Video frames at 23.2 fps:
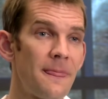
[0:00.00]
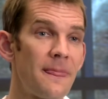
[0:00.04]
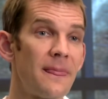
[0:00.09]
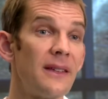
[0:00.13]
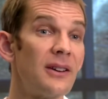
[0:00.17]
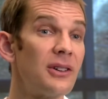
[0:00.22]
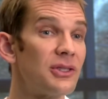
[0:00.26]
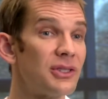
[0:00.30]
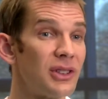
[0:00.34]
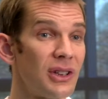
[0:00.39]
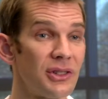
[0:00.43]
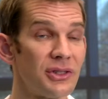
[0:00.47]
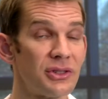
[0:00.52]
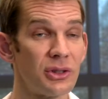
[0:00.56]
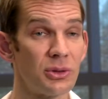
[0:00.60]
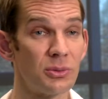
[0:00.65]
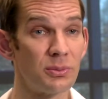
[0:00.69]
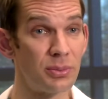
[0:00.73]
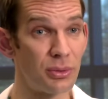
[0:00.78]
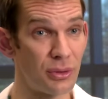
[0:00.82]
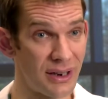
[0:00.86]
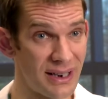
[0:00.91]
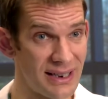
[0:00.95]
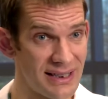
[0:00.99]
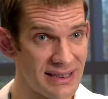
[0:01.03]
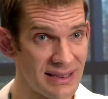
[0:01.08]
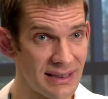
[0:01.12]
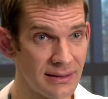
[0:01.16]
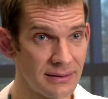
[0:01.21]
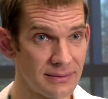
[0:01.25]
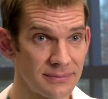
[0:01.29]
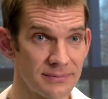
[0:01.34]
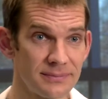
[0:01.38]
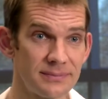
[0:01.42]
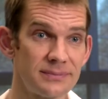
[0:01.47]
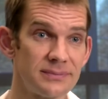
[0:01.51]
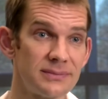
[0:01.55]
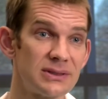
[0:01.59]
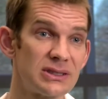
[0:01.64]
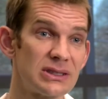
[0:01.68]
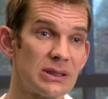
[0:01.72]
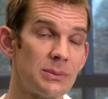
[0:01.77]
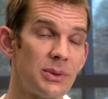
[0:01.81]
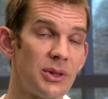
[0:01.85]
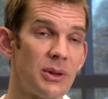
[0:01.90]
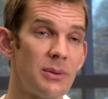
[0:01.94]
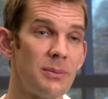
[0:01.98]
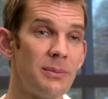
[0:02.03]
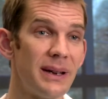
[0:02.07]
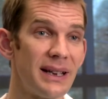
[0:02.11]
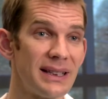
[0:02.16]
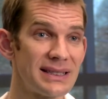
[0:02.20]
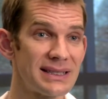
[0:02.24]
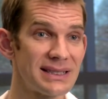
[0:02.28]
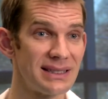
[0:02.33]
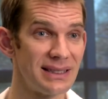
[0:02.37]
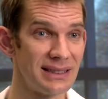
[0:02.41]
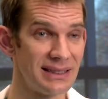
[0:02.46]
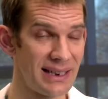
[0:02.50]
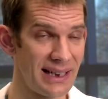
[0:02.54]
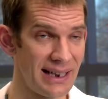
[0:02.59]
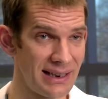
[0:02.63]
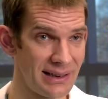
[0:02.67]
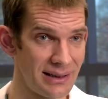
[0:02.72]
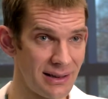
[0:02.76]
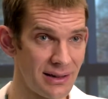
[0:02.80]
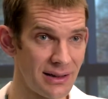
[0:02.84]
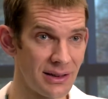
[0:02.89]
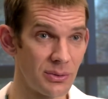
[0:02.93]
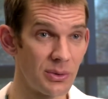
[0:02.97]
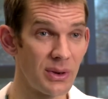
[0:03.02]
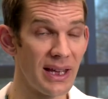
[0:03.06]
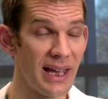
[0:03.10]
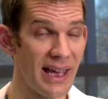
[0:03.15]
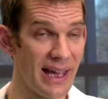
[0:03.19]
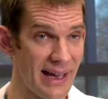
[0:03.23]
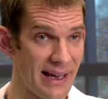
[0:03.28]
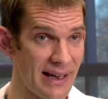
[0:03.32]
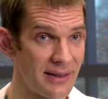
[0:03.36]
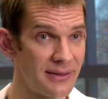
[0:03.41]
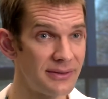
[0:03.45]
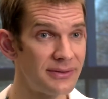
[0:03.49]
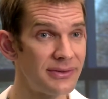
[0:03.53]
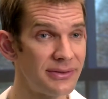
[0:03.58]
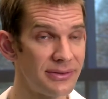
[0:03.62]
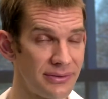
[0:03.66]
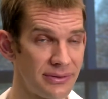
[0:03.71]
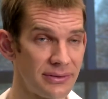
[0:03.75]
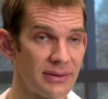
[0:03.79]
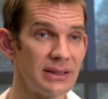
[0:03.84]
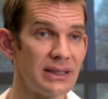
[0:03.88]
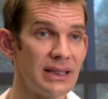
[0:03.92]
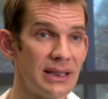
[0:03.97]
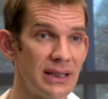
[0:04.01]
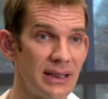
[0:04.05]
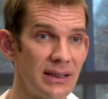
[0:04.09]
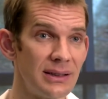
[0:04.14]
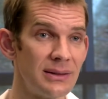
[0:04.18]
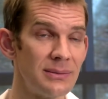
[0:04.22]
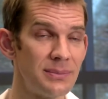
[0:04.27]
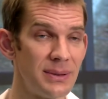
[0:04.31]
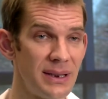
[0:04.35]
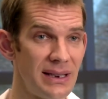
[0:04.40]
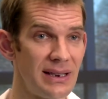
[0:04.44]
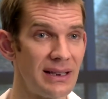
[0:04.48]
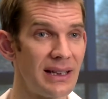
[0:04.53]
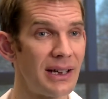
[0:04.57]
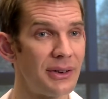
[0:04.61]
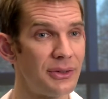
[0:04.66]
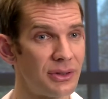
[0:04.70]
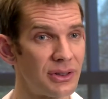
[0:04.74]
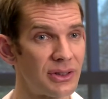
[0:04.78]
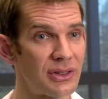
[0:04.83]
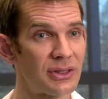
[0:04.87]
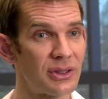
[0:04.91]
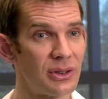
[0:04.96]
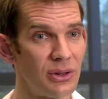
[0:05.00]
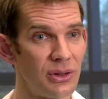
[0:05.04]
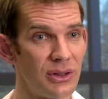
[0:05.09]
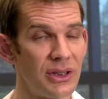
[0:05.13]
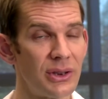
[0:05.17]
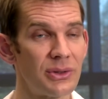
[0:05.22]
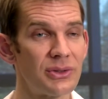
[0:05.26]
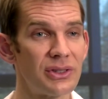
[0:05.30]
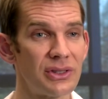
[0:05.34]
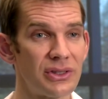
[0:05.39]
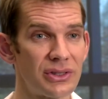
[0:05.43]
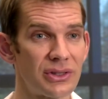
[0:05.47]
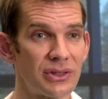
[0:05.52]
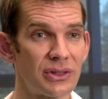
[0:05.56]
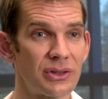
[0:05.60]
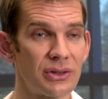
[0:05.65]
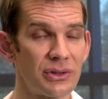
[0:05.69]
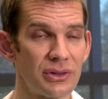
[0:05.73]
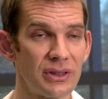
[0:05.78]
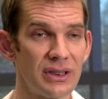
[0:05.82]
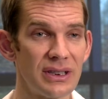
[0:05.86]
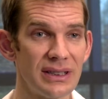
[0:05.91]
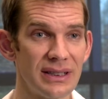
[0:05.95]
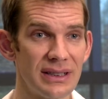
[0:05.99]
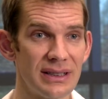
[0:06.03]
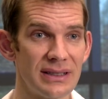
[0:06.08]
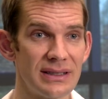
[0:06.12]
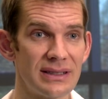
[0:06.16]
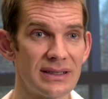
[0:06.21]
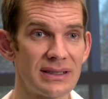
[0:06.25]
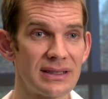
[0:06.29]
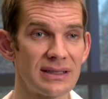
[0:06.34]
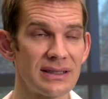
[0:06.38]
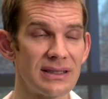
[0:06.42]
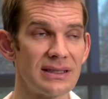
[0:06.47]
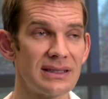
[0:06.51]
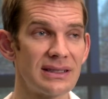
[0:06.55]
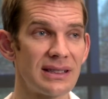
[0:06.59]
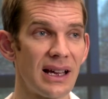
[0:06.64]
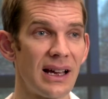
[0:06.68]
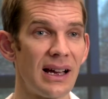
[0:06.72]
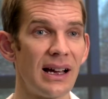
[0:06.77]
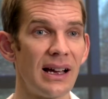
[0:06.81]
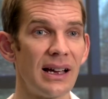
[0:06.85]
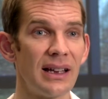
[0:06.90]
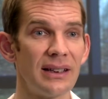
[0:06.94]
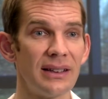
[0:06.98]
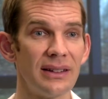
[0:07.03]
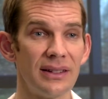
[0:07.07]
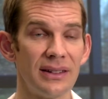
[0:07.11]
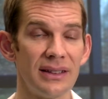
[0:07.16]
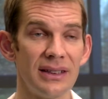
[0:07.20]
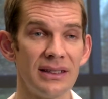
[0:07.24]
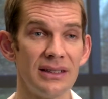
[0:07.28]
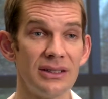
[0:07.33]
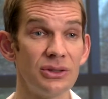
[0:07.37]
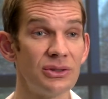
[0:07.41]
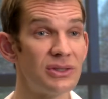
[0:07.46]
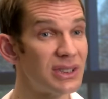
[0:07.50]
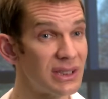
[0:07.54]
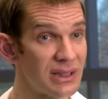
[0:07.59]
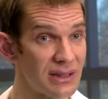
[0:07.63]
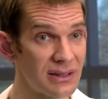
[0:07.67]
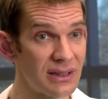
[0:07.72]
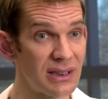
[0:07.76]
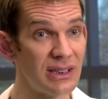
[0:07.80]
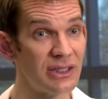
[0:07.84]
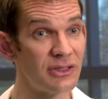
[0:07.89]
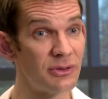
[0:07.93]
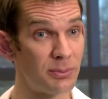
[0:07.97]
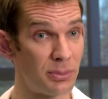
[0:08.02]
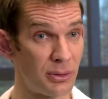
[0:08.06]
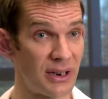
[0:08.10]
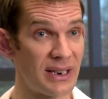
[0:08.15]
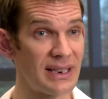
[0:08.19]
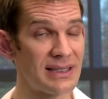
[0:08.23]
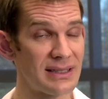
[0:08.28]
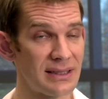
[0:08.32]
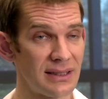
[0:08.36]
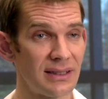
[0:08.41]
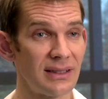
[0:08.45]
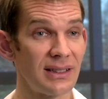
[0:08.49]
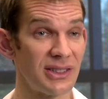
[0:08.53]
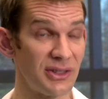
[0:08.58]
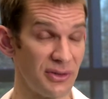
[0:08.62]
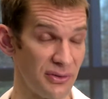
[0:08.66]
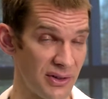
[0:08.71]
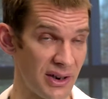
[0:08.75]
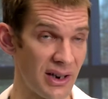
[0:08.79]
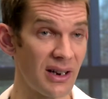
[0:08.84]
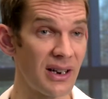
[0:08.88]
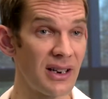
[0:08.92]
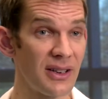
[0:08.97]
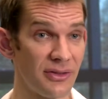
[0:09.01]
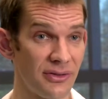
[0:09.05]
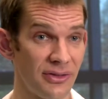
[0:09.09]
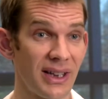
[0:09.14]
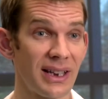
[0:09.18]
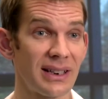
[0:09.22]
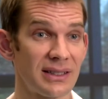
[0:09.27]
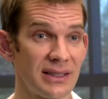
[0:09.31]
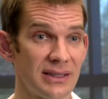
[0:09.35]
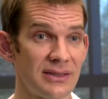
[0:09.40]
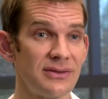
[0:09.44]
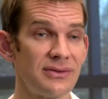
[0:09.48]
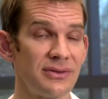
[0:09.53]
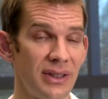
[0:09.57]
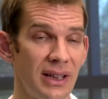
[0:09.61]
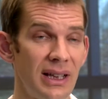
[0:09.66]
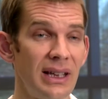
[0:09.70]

There's also bracing. Some of the best data that we have in pediatric scoliosis surgery is on the utility of bracing. It's very effective.